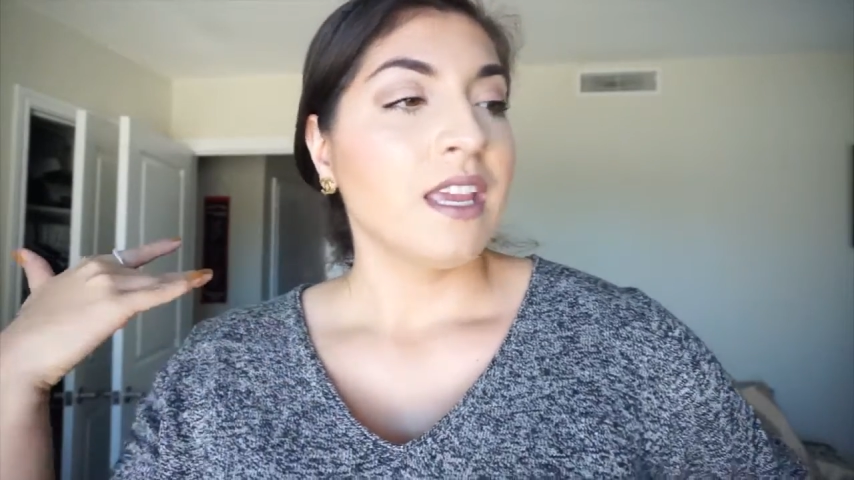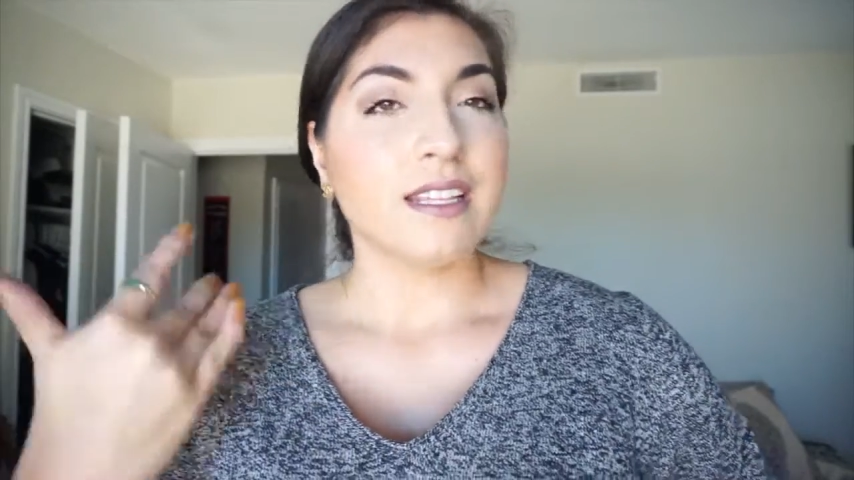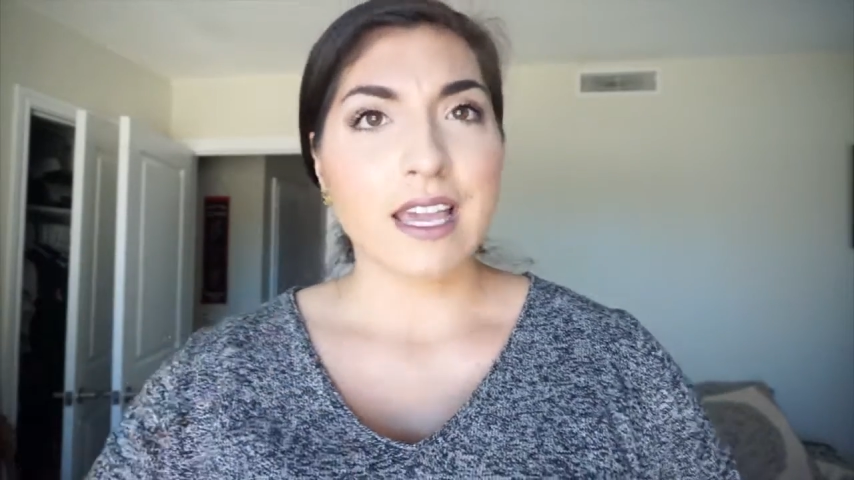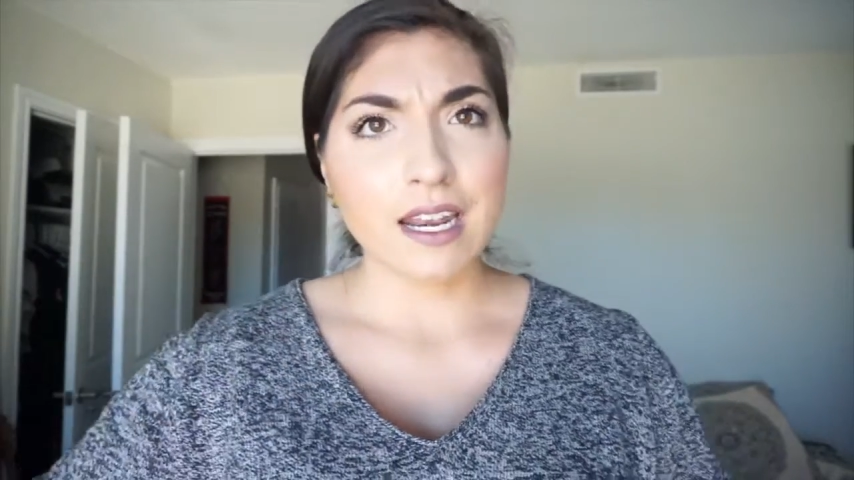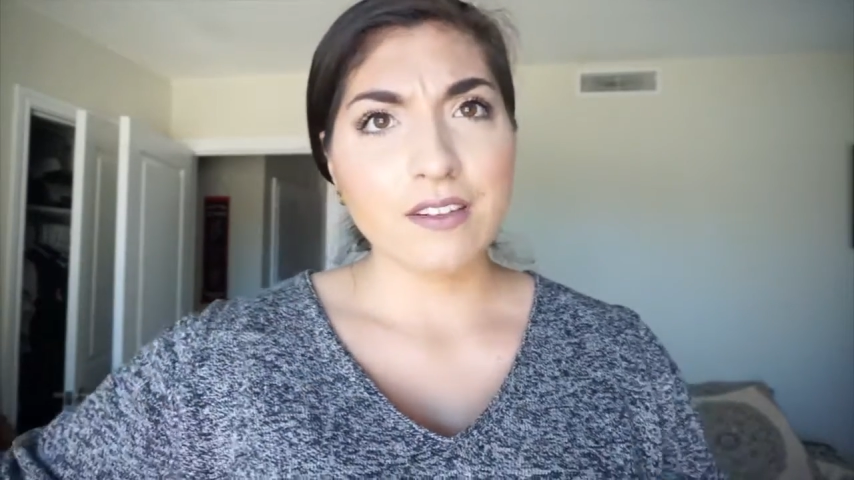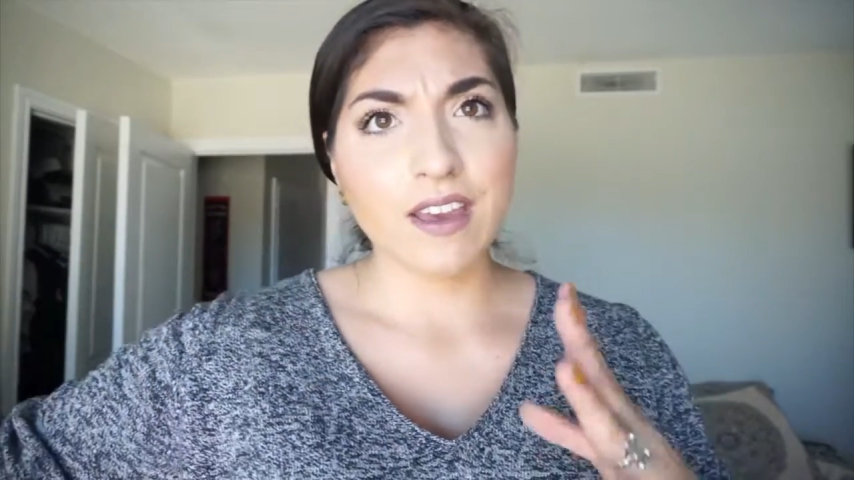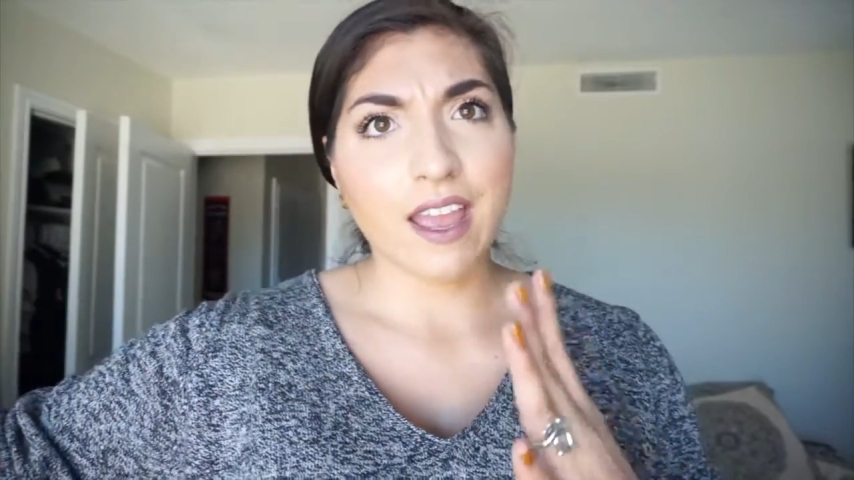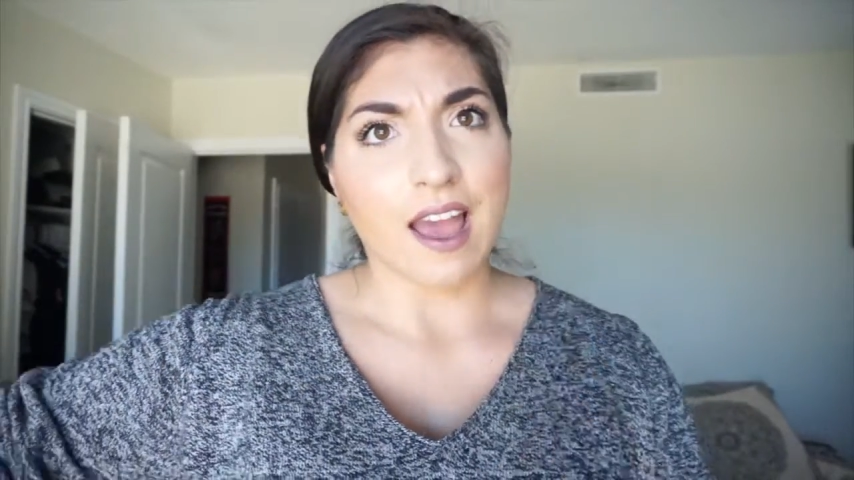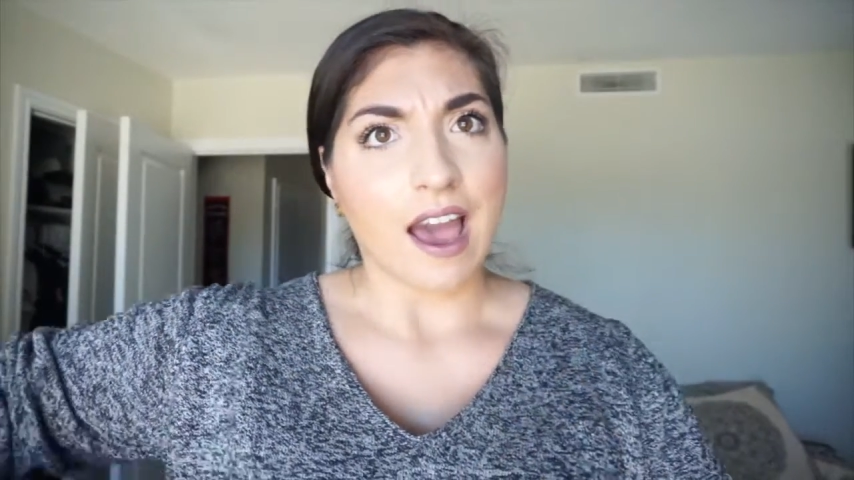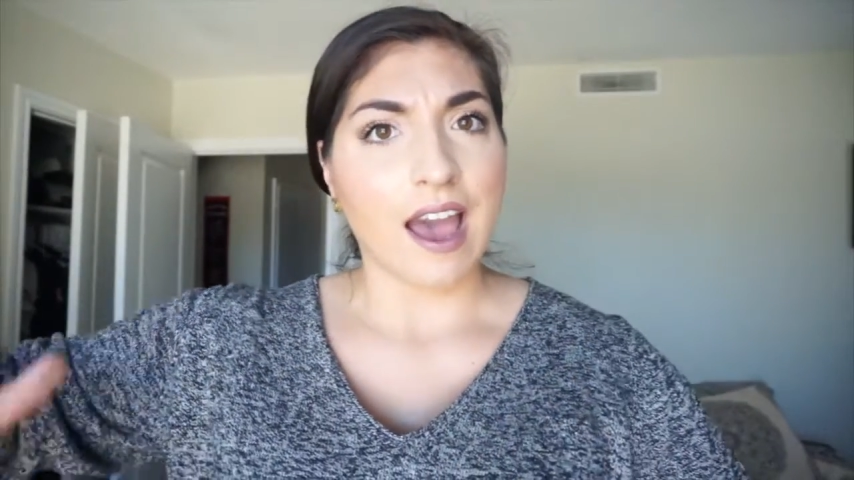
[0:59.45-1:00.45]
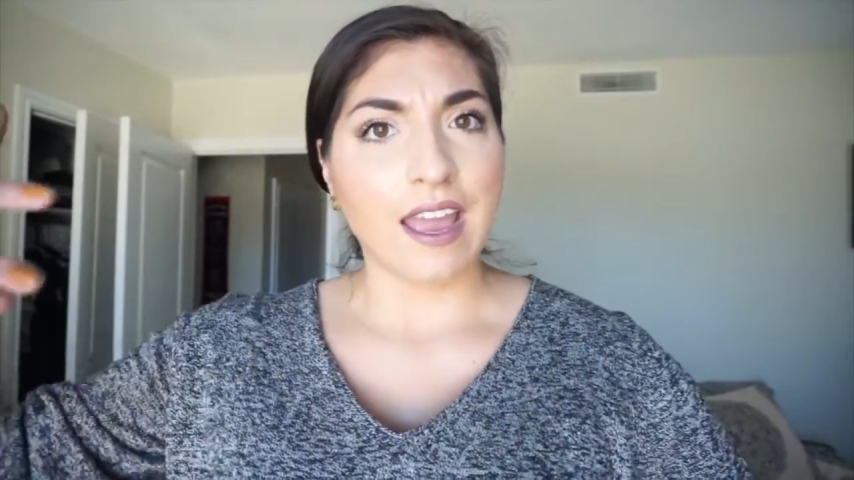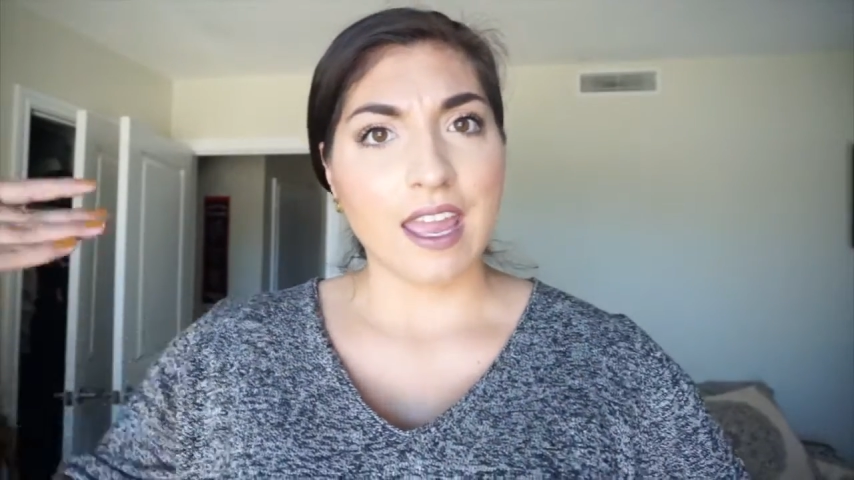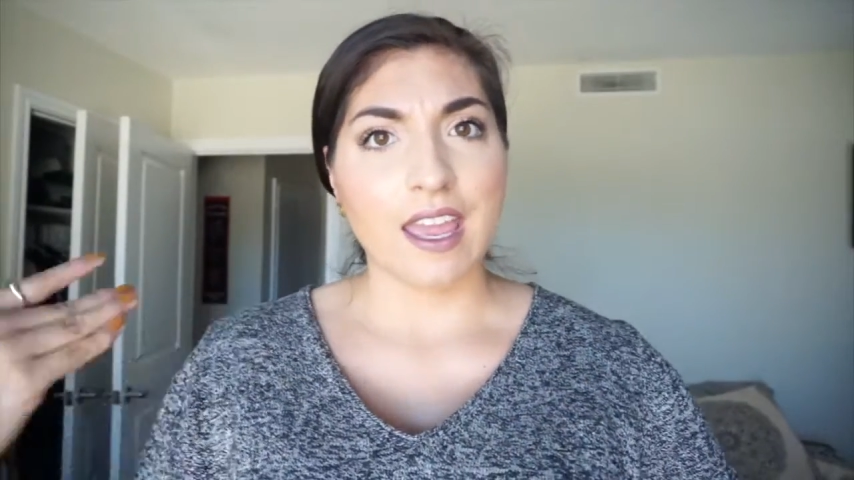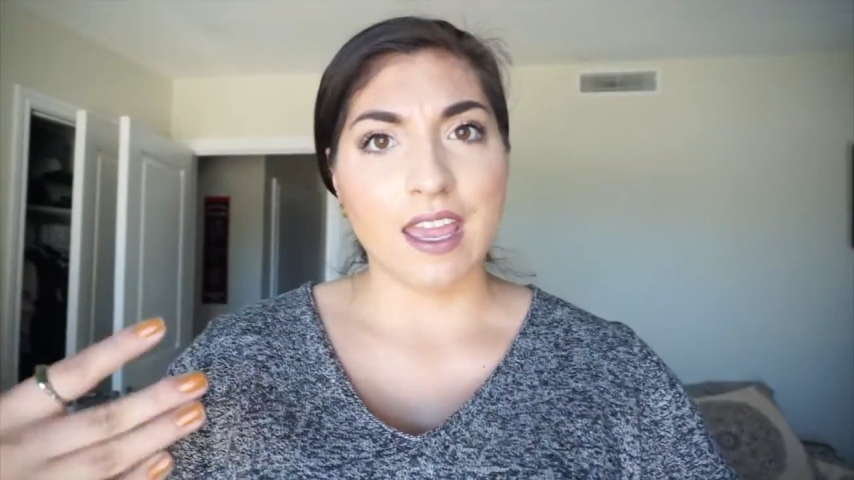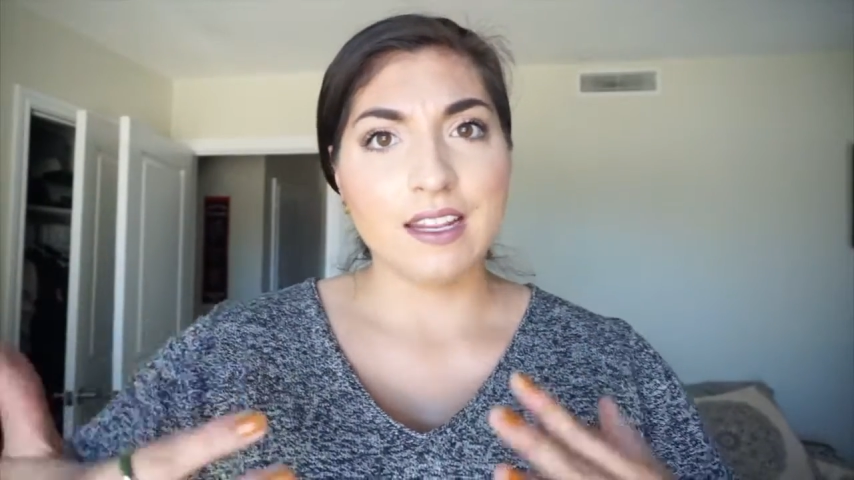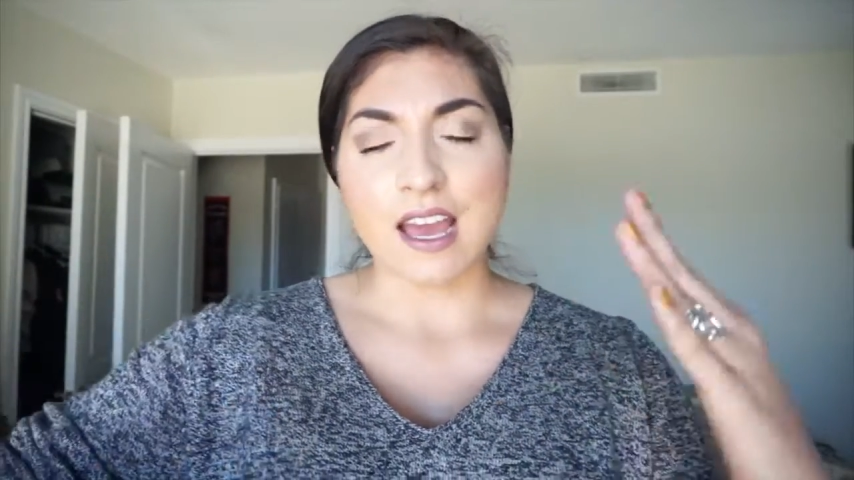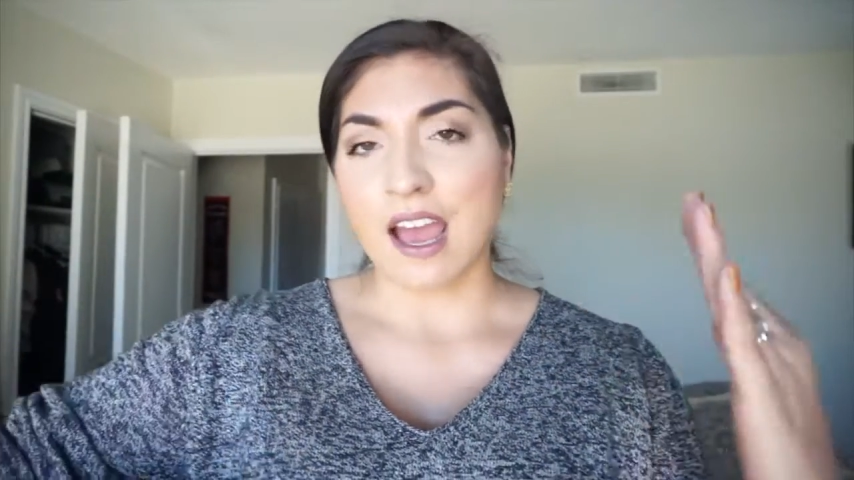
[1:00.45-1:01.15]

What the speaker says: It's kind of like a high-end,